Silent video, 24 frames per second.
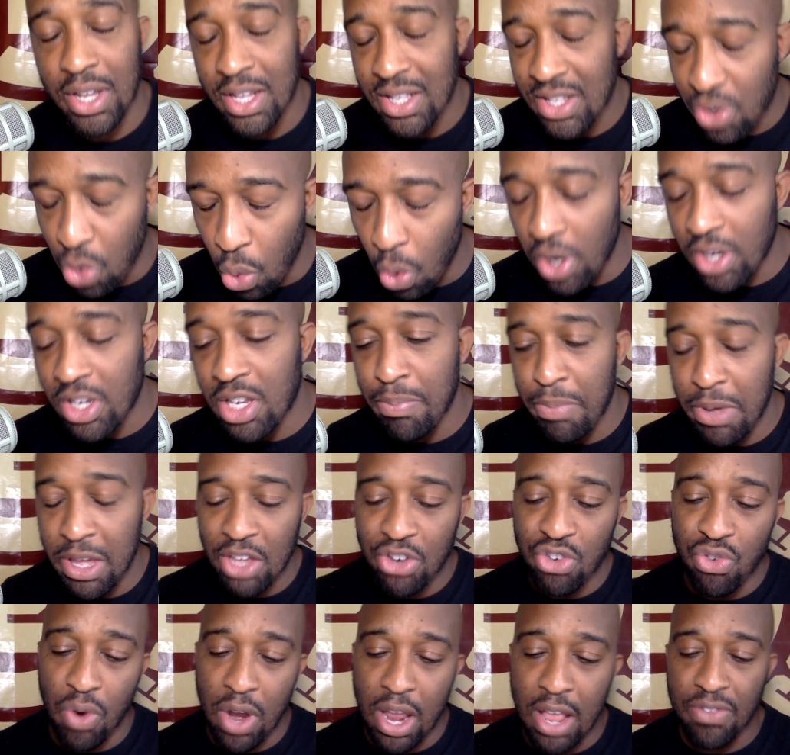It's going to be a
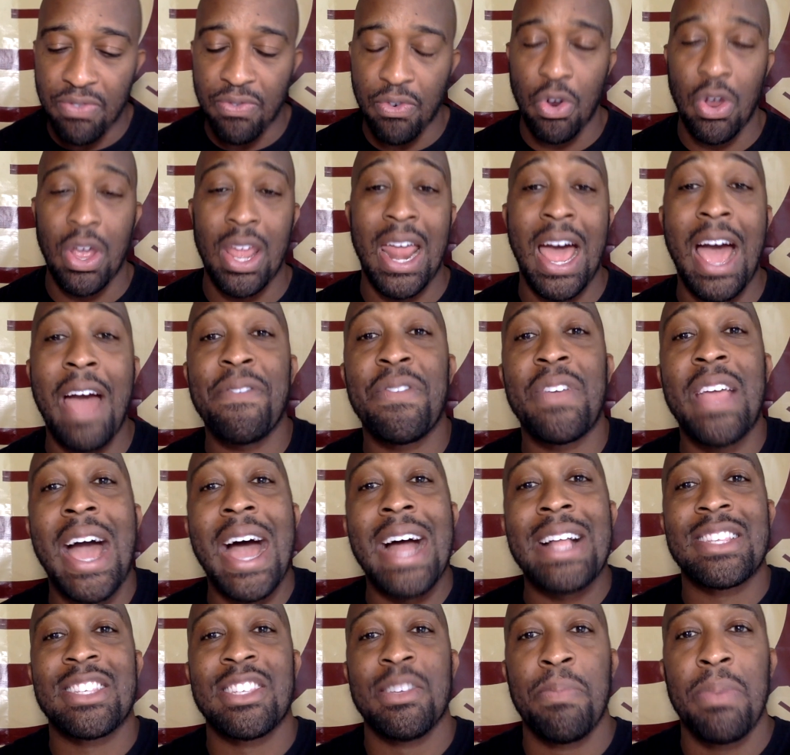transfer, and I've
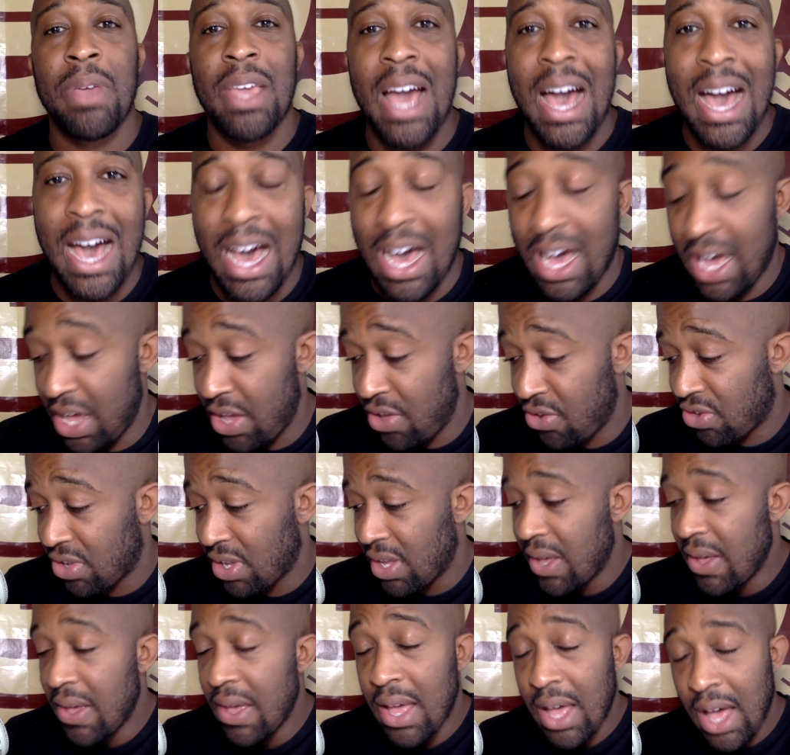got some guys
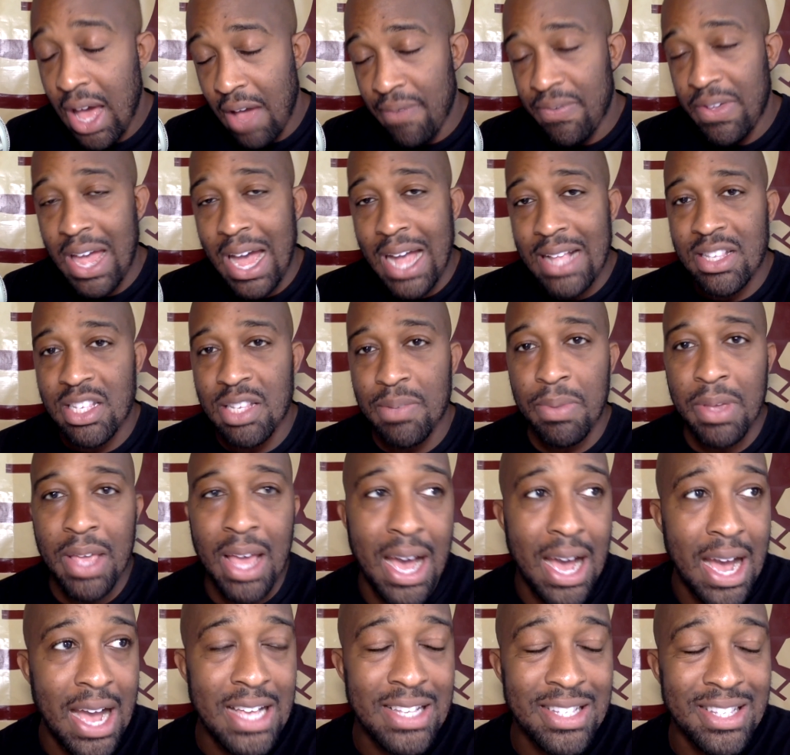
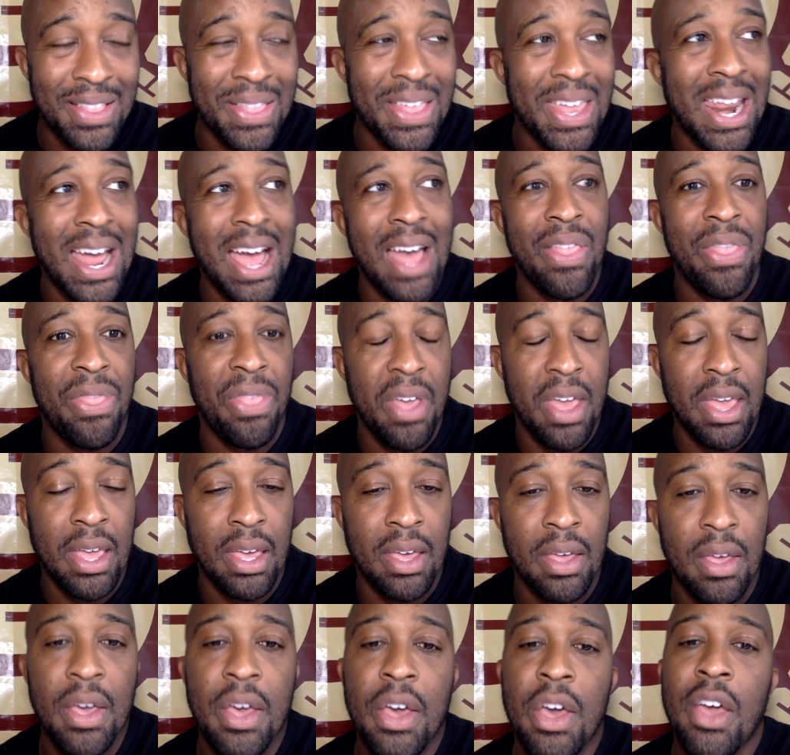that I
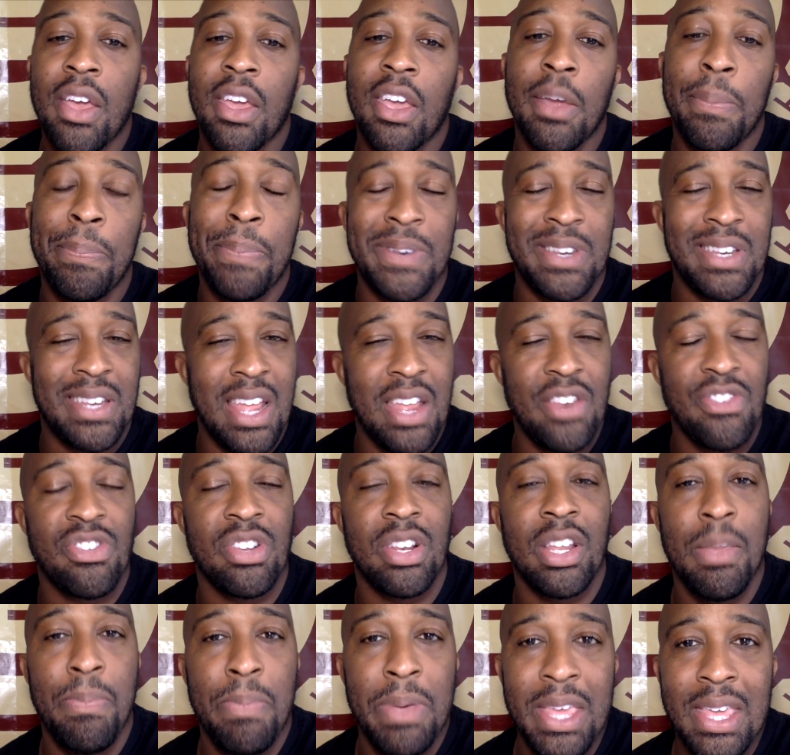think could
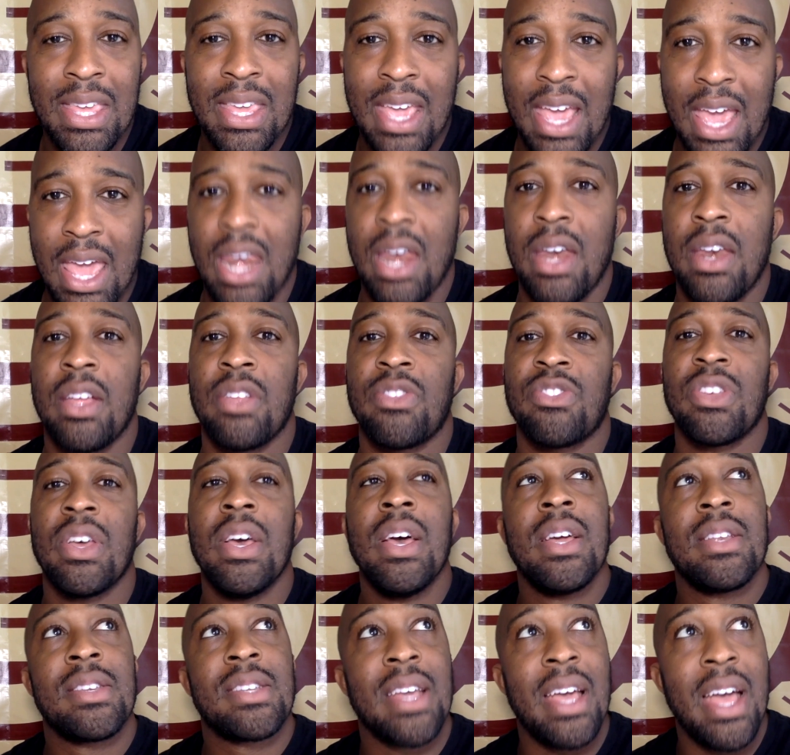potentially be candidates
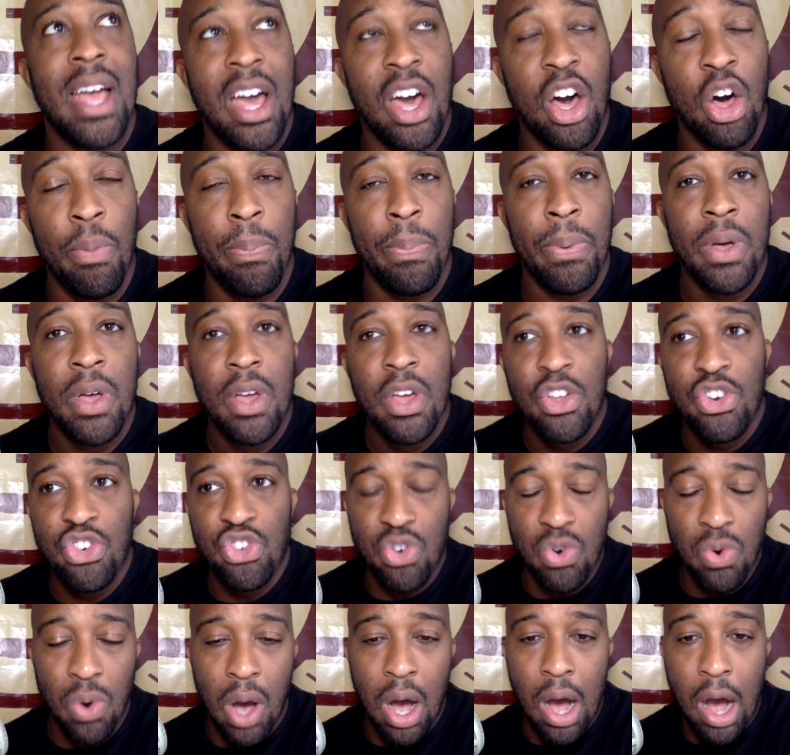to help
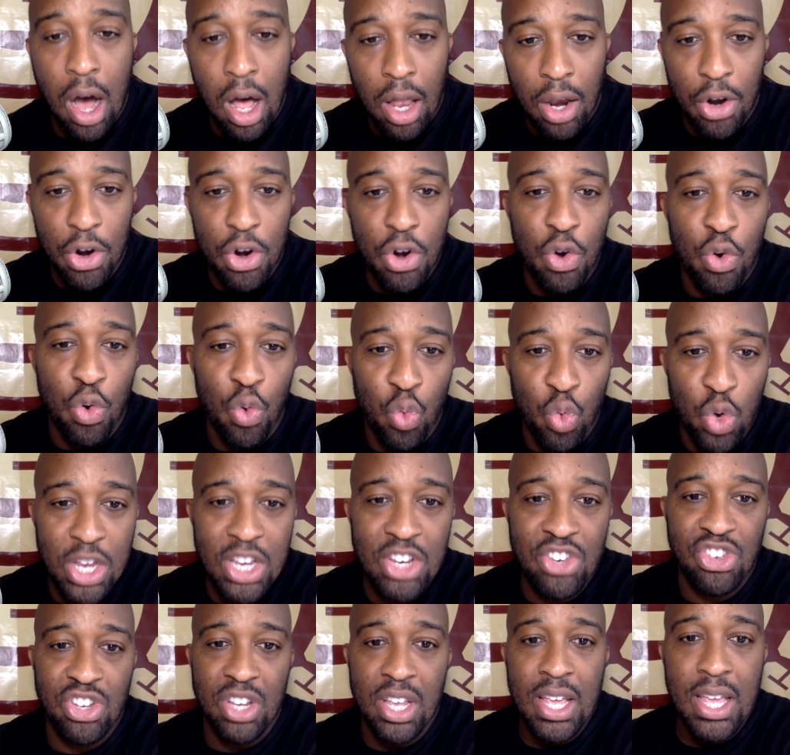Drew Allar
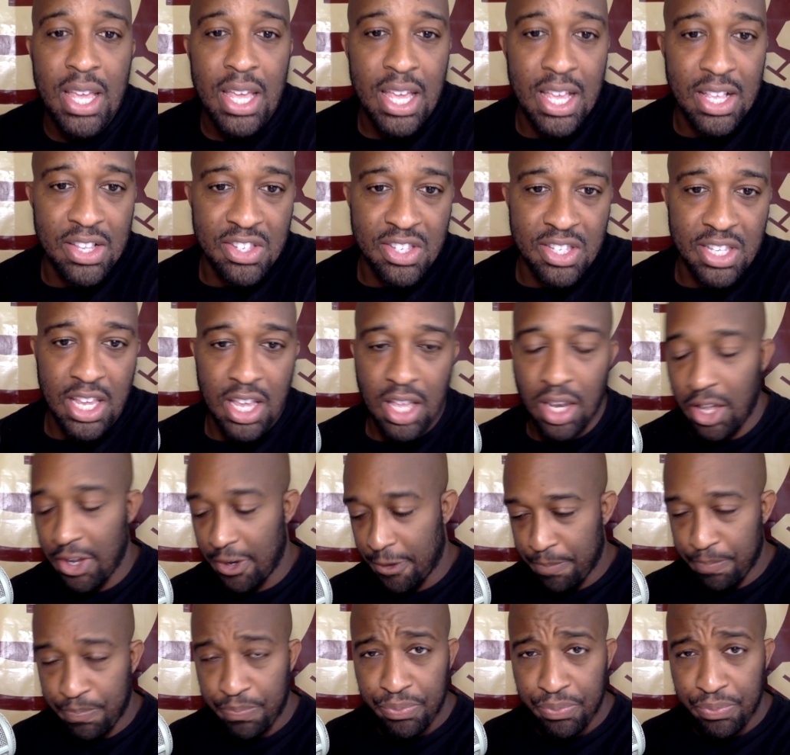reach his ceiling.